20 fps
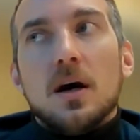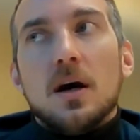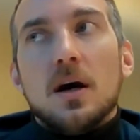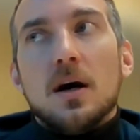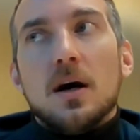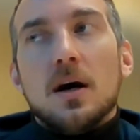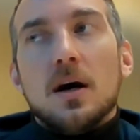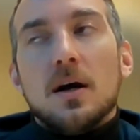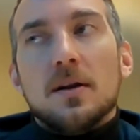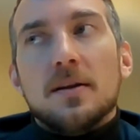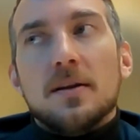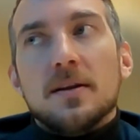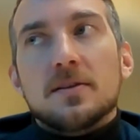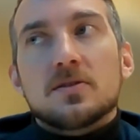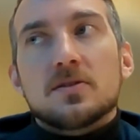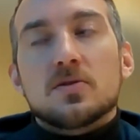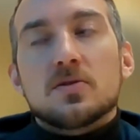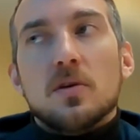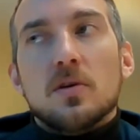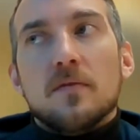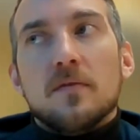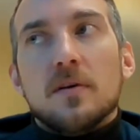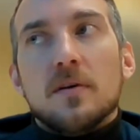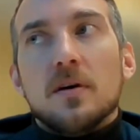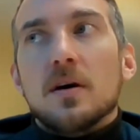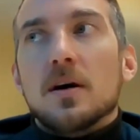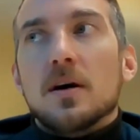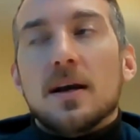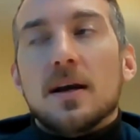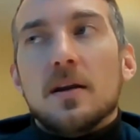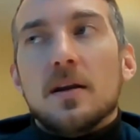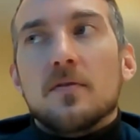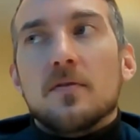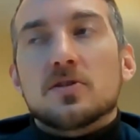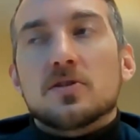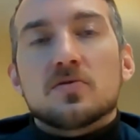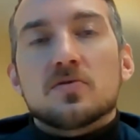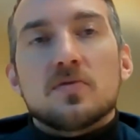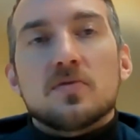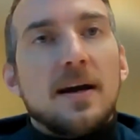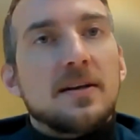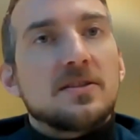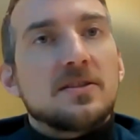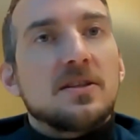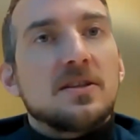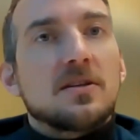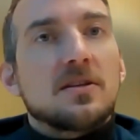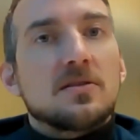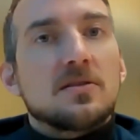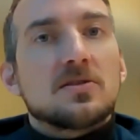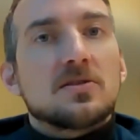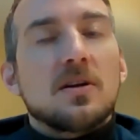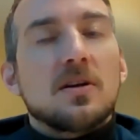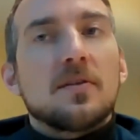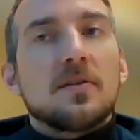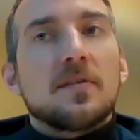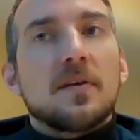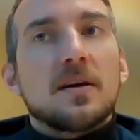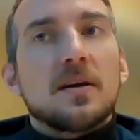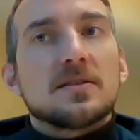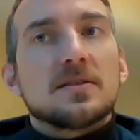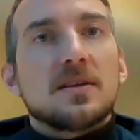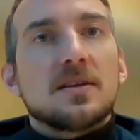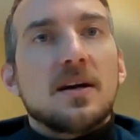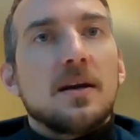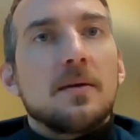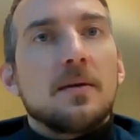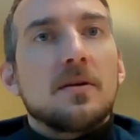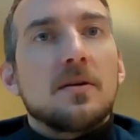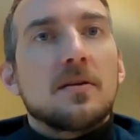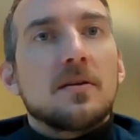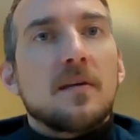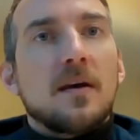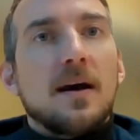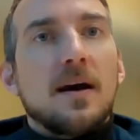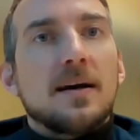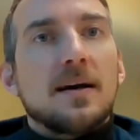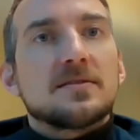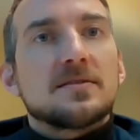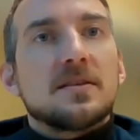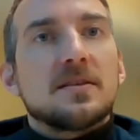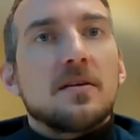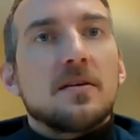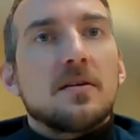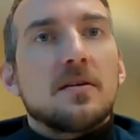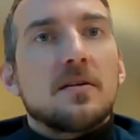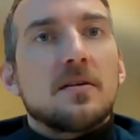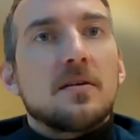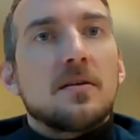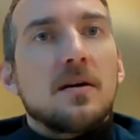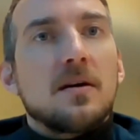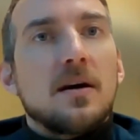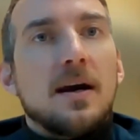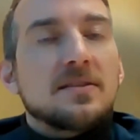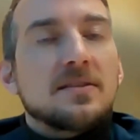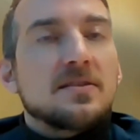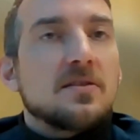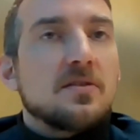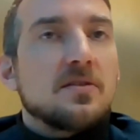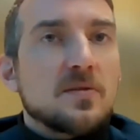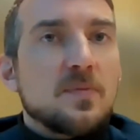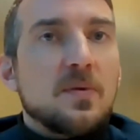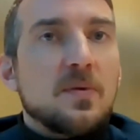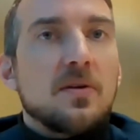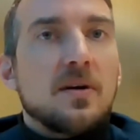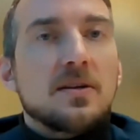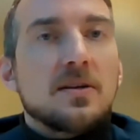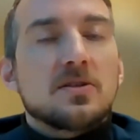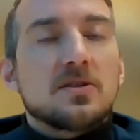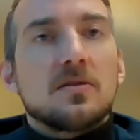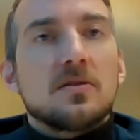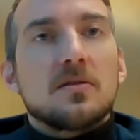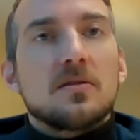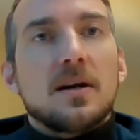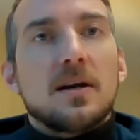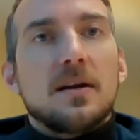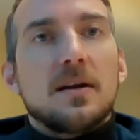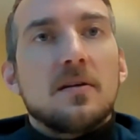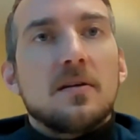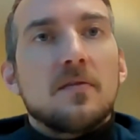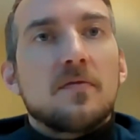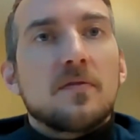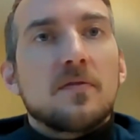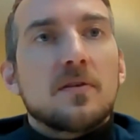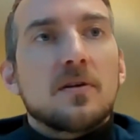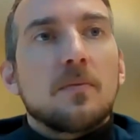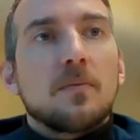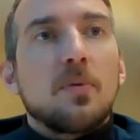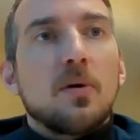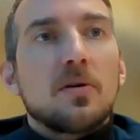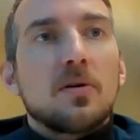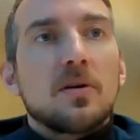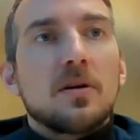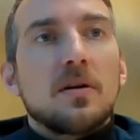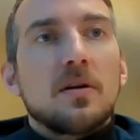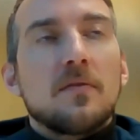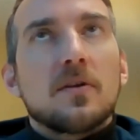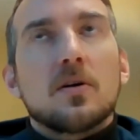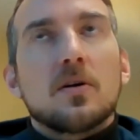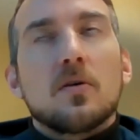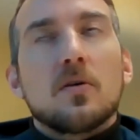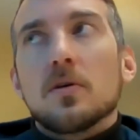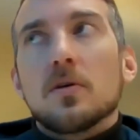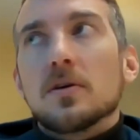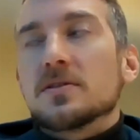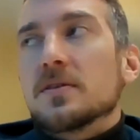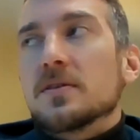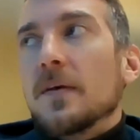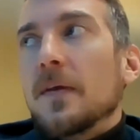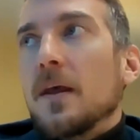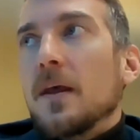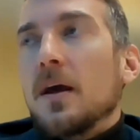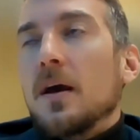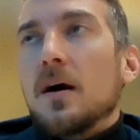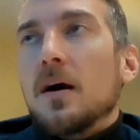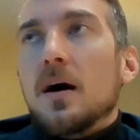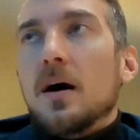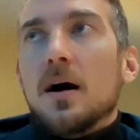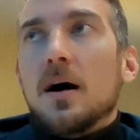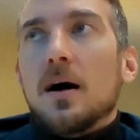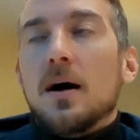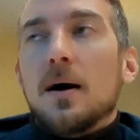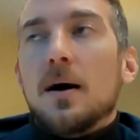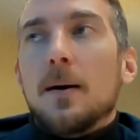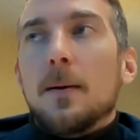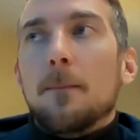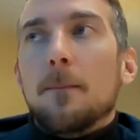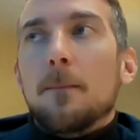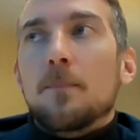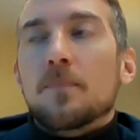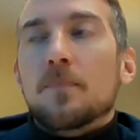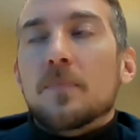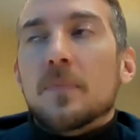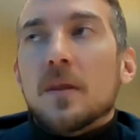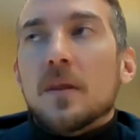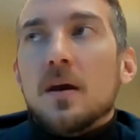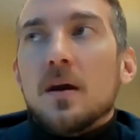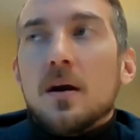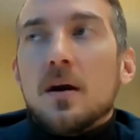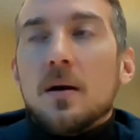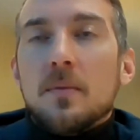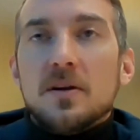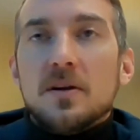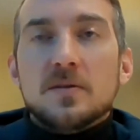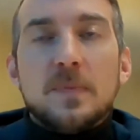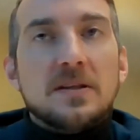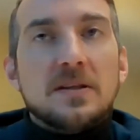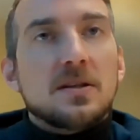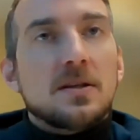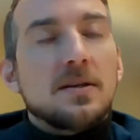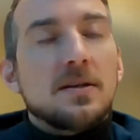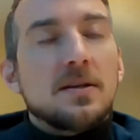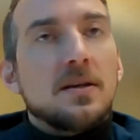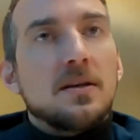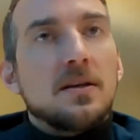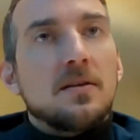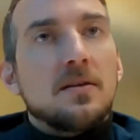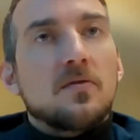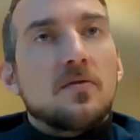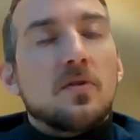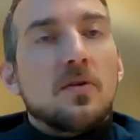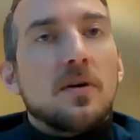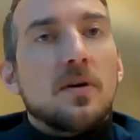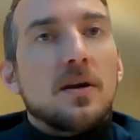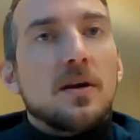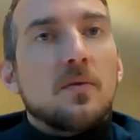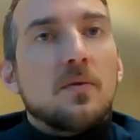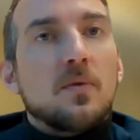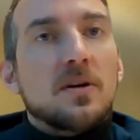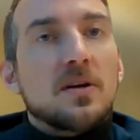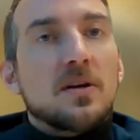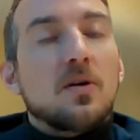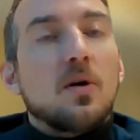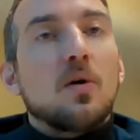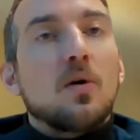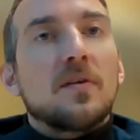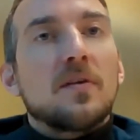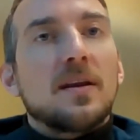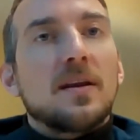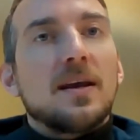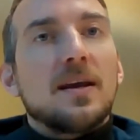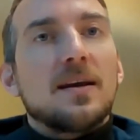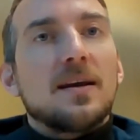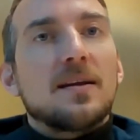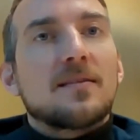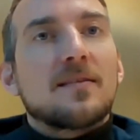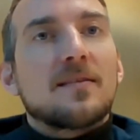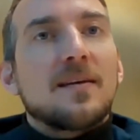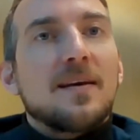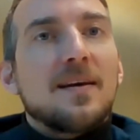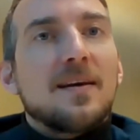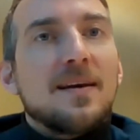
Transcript: did sort of a kind of a strategy consulting assignment as their experiential kind of component of the course. But especially when COVID hit,